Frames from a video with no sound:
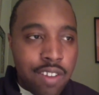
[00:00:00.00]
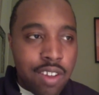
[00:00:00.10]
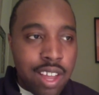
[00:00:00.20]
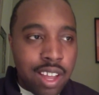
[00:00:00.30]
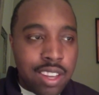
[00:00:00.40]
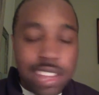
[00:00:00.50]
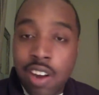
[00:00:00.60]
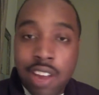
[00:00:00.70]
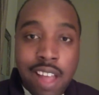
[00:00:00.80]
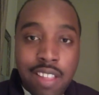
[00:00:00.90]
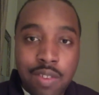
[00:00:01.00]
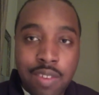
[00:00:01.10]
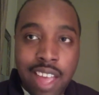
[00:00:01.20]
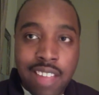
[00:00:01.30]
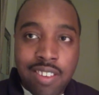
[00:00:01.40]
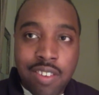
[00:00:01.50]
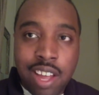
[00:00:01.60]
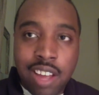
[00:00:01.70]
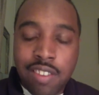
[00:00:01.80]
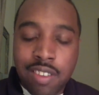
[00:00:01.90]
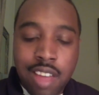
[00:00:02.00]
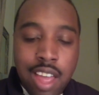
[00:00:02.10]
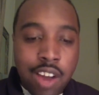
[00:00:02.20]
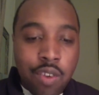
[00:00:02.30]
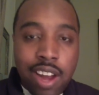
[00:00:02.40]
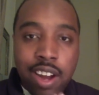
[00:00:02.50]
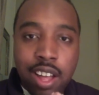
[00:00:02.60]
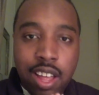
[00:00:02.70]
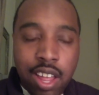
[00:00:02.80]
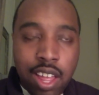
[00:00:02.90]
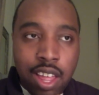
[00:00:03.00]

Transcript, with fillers: You know, they can they don't even have to do Kanto. They could just create a, a,